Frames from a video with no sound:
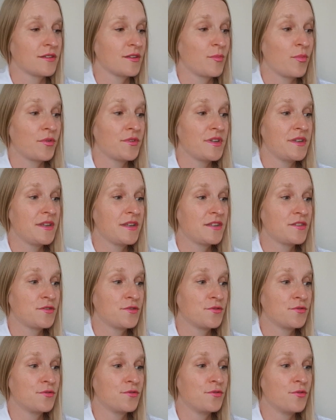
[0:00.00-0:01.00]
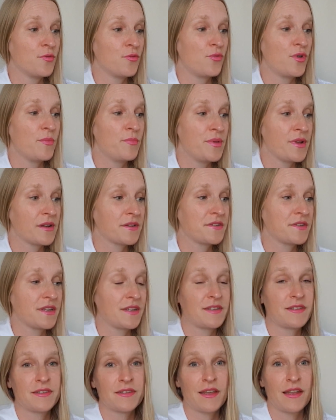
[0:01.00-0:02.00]
The body needs to rebuild
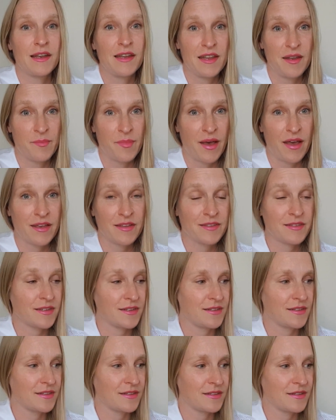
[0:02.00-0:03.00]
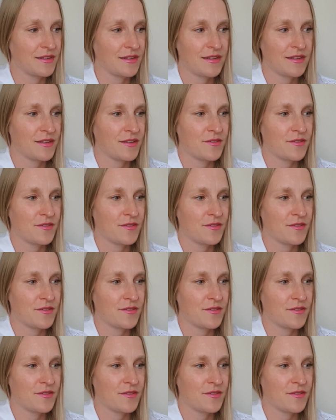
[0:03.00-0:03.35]
its lean mass, and